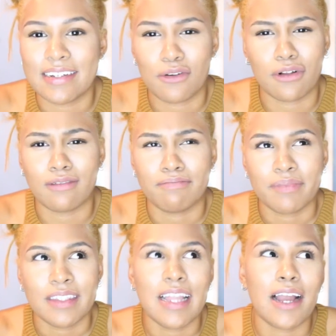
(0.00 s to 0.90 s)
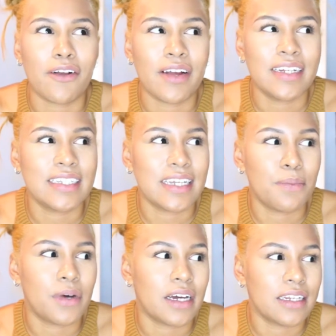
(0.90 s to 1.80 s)
Well, not crazy,
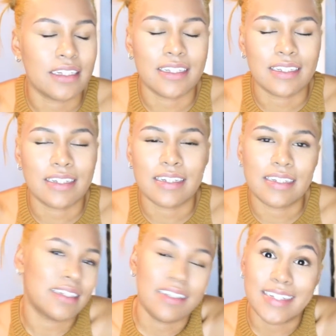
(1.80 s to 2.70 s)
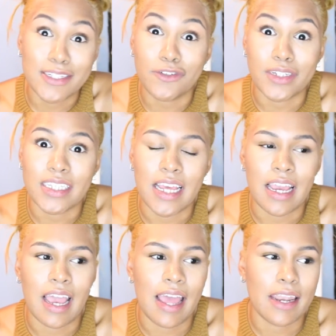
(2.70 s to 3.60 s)
but just interesting.
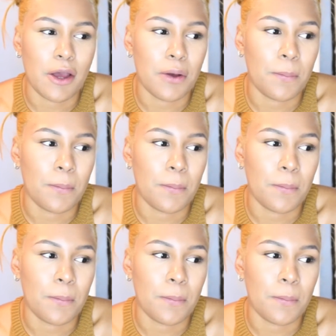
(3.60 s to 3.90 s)
And